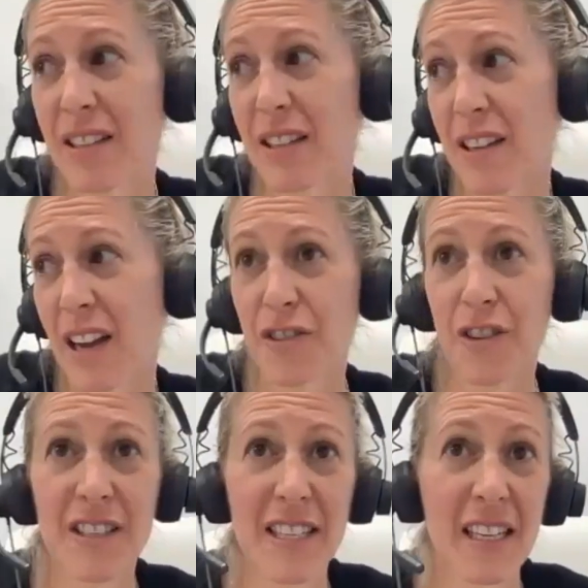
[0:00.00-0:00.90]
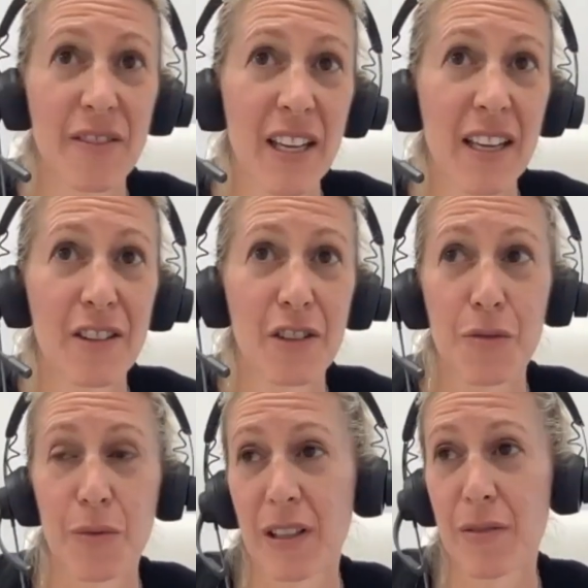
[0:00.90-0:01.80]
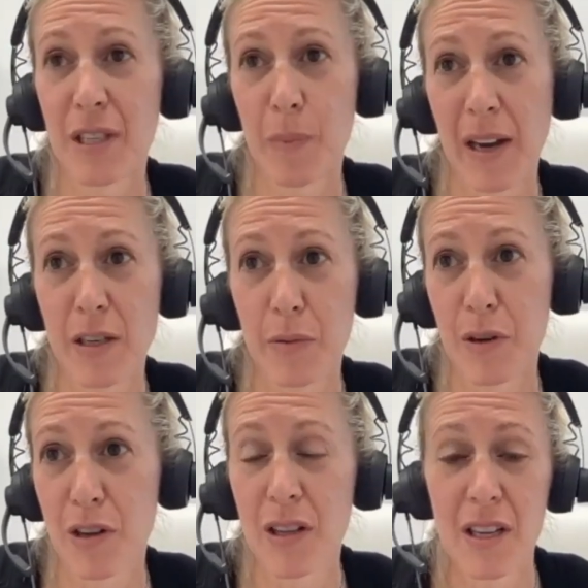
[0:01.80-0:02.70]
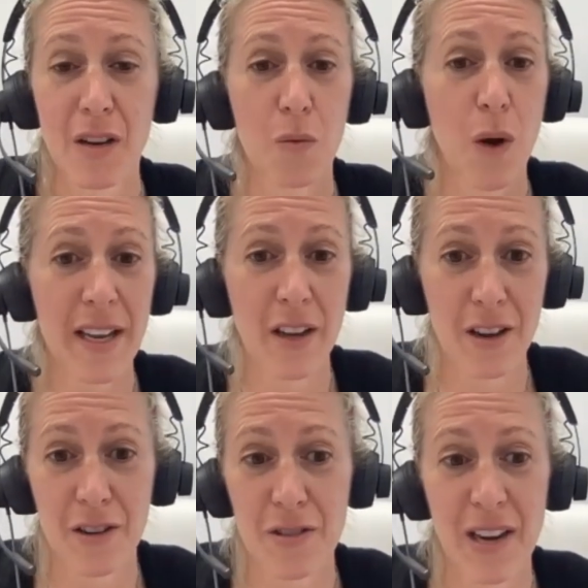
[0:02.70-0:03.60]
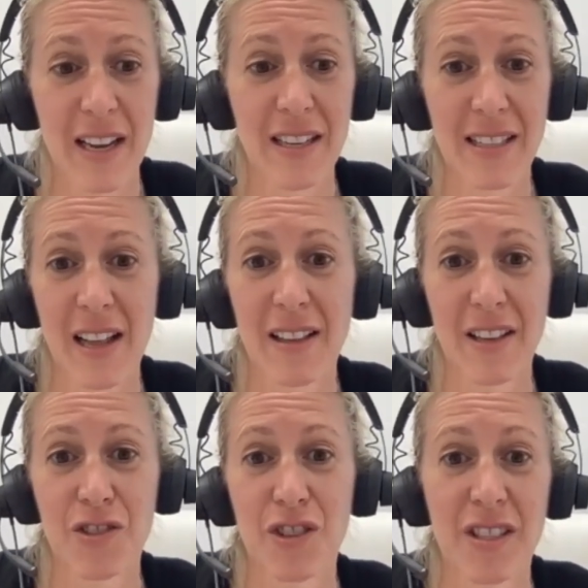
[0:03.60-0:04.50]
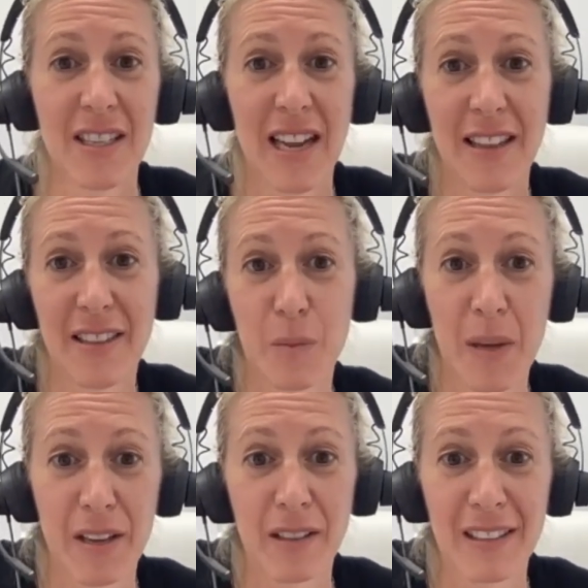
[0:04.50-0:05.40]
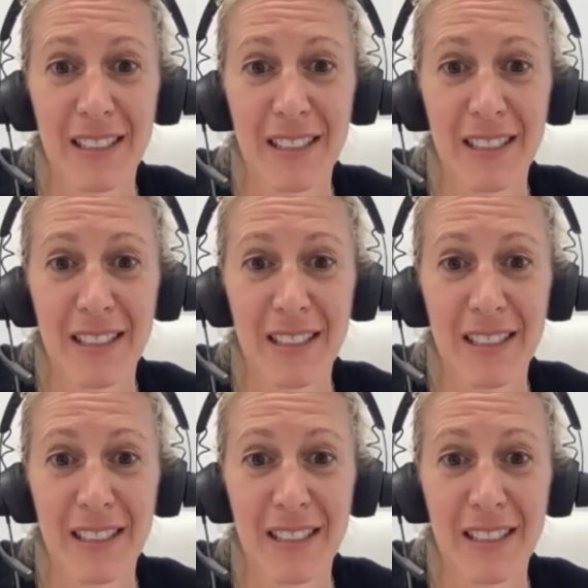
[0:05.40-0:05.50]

the doctor on tv looks really respectable white coat and is telling us just to take this pill